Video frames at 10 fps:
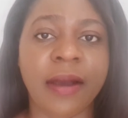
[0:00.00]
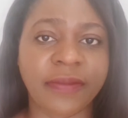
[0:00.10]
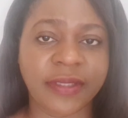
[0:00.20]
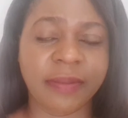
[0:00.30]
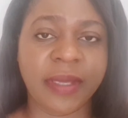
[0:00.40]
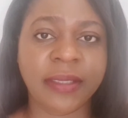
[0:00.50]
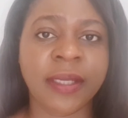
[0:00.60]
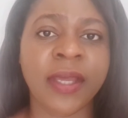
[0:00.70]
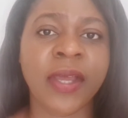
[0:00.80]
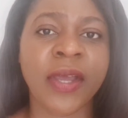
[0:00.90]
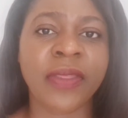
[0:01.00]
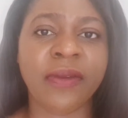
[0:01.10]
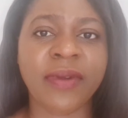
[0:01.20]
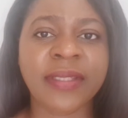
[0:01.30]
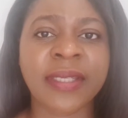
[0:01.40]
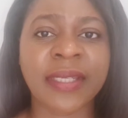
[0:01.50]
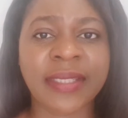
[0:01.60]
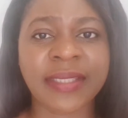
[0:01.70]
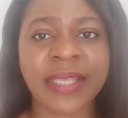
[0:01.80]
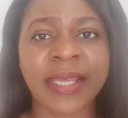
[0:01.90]
of cement. The reason
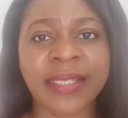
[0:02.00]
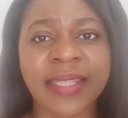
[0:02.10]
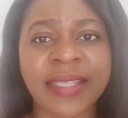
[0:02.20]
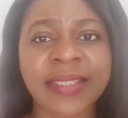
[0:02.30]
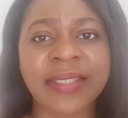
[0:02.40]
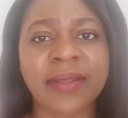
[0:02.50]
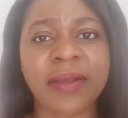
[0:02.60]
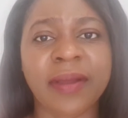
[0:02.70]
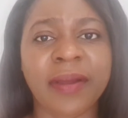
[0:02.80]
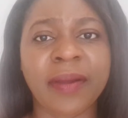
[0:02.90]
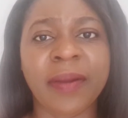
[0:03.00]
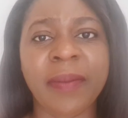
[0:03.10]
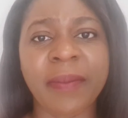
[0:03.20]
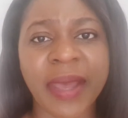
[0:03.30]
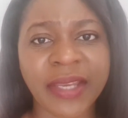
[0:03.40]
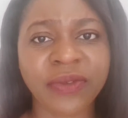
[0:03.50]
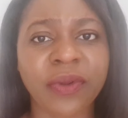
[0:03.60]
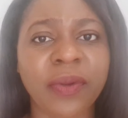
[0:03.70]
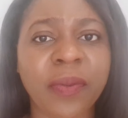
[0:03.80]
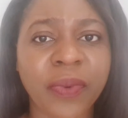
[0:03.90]
is that this is a
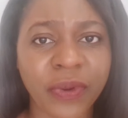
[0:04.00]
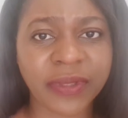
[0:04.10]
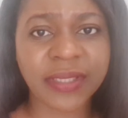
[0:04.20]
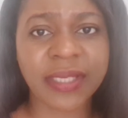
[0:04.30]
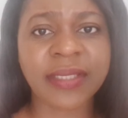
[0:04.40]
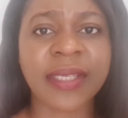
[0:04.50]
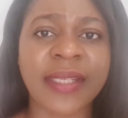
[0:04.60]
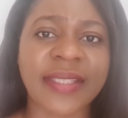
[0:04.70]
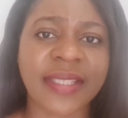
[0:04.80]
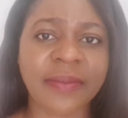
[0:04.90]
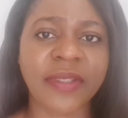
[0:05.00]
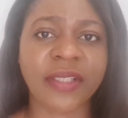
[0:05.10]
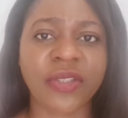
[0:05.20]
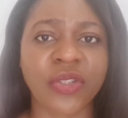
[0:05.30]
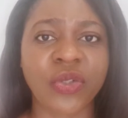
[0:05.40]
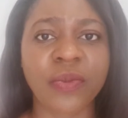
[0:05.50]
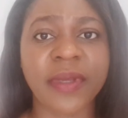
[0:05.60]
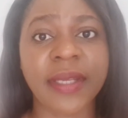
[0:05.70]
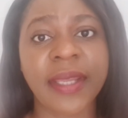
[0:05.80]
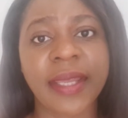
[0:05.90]
manual process and it's subject to
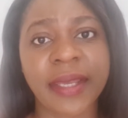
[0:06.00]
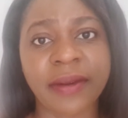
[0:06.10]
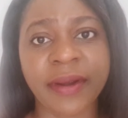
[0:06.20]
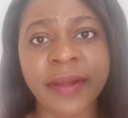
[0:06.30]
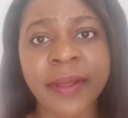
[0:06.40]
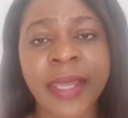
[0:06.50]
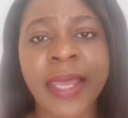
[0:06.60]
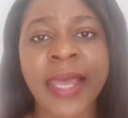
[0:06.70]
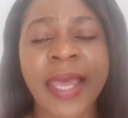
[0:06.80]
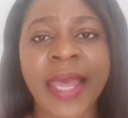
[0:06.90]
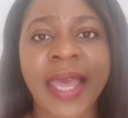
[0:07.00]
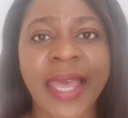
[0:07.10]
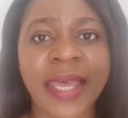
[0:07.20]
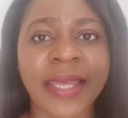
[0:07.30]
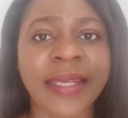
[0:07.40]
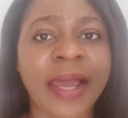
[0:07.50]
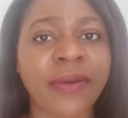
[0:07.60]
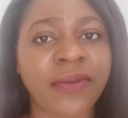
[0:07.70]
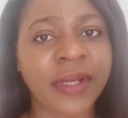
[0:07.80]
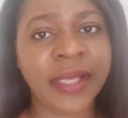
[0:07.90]
human error. And I
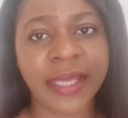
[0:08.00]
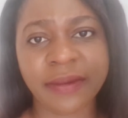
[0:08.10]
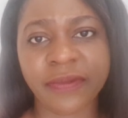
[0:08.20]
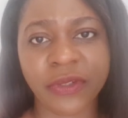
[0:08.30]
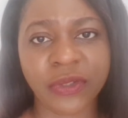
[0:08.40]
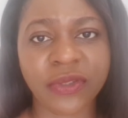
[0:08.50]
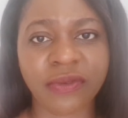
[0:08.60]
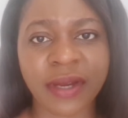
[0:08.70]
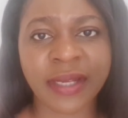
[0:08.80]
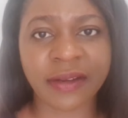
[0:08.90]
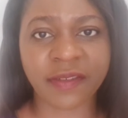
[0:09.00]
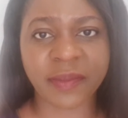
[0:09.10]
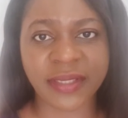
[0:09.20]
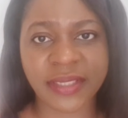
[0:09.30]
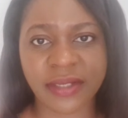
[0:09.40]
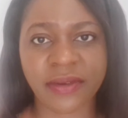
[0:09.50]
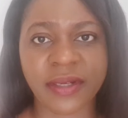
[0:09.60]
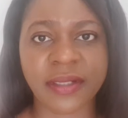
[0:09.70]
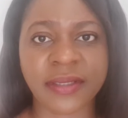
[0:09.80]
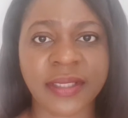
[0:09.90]
would really hate for you to run out of
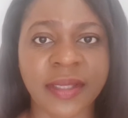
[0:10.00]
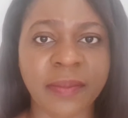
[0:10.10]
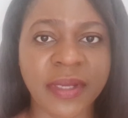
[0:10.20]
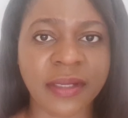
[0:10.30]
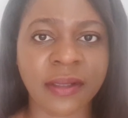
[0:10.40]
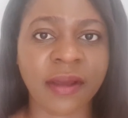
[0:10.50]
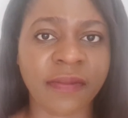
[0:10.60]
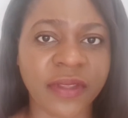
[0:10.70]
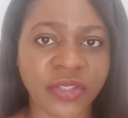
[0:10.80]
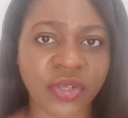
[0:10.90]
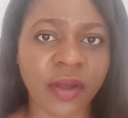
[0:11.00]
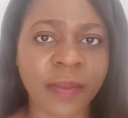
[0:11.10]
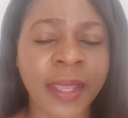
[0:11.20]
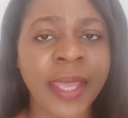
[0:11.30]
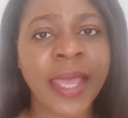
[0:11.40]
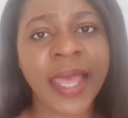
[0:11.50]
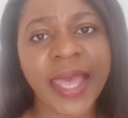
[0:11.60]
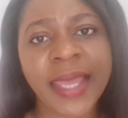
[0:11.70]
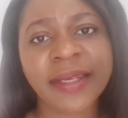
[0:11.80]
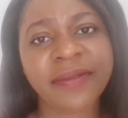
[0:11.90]
materials in the middle of the job.
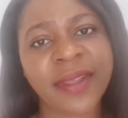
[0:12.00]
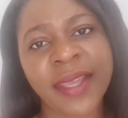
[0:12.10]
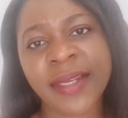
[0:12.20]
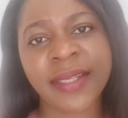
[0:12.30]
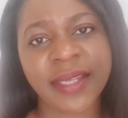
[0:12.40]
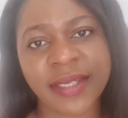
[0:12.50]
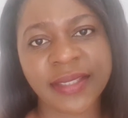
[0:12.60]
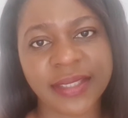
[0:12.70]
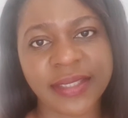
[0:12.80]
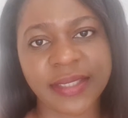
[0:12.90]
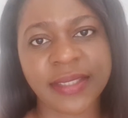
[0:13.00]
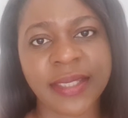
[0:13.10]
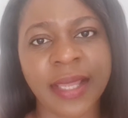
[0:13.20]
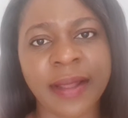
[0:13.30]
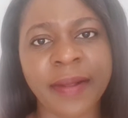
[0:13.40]
And if there are any excesses,